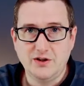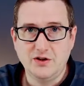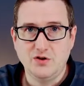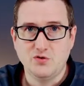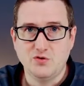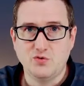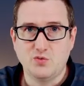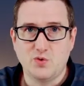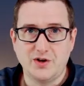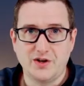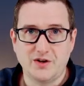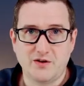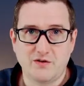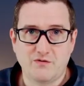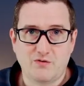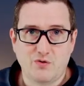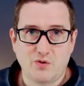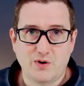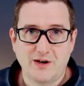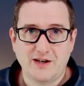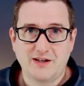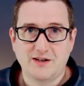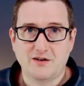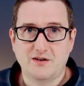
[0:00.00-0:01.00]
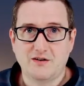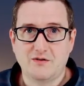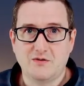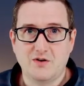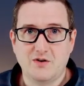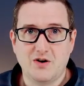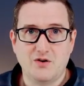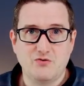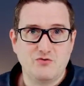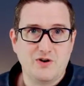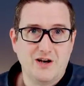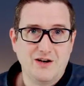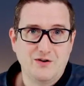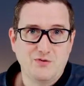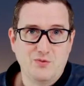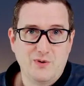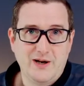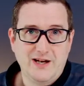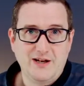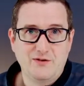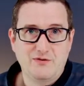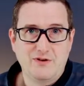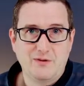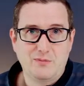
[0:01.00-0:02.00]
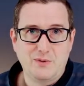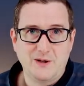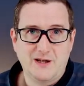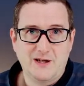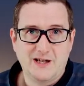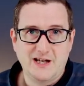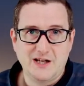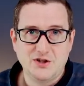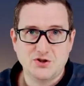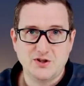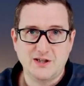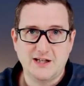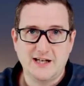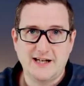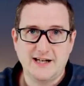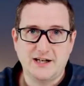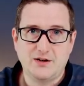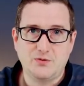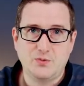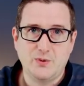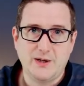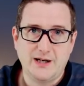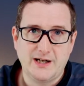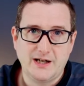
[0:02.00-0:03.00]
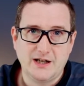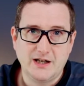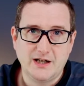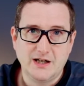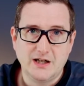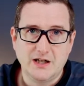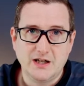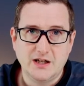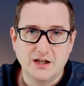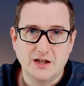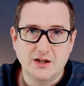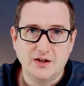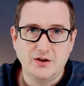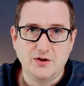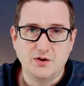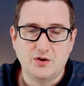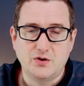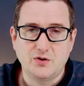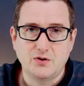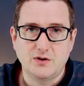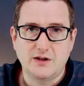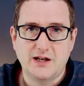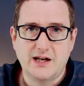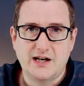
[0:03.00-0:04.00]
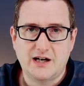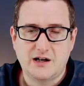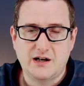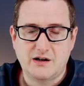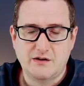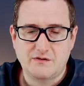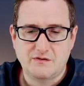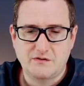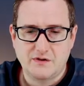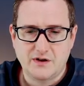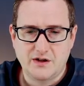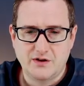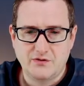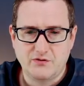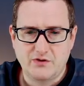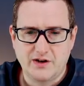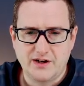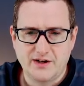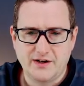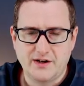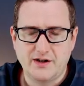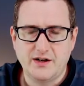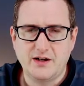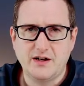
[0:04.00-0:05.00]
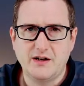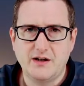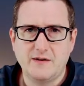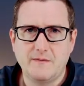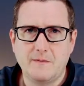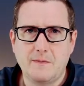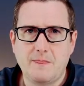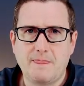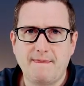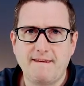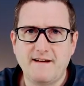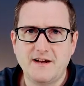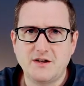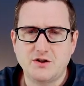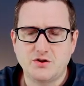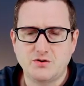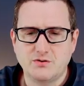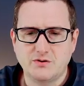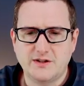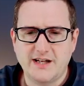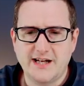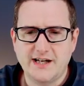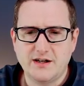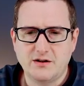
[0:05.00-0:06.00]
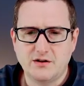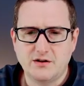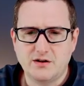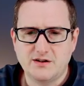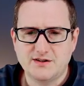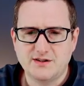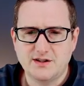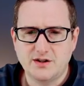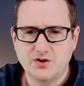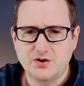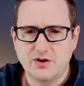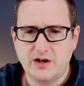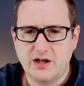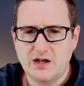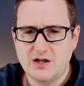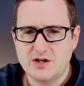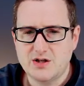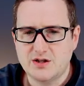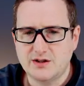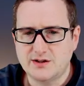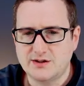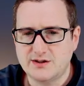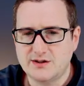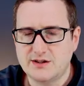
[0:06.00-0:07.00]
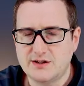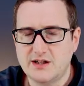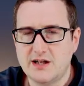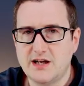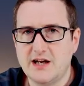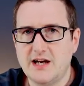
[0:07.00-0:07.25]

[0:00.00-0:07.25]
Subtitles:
You want to avoid a runaway replication like where you could have and run into data loss situations.